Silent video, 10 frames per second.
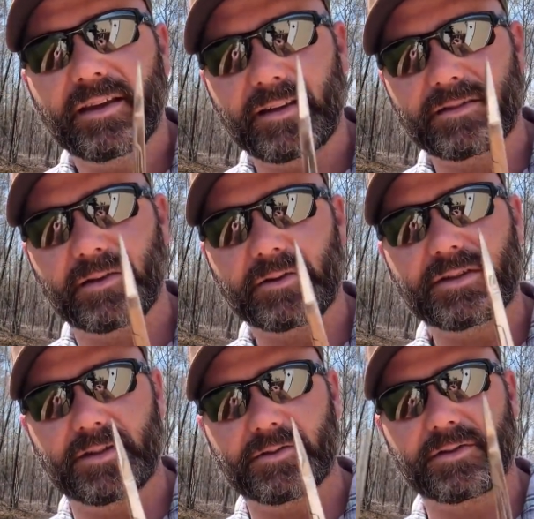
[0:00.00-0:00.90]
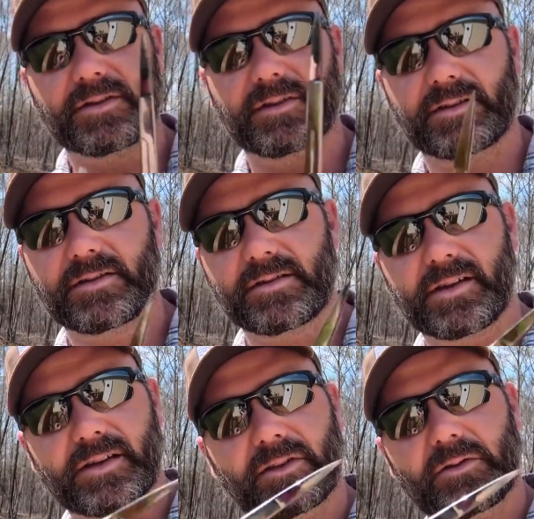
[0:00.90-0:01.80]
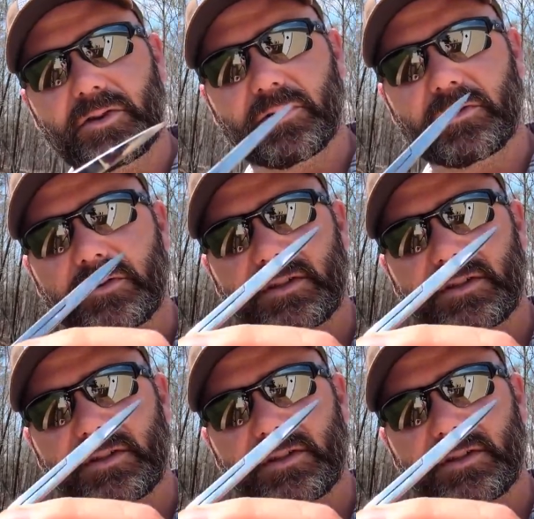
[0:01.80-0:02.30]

these little scissors, and this is like a little cuticle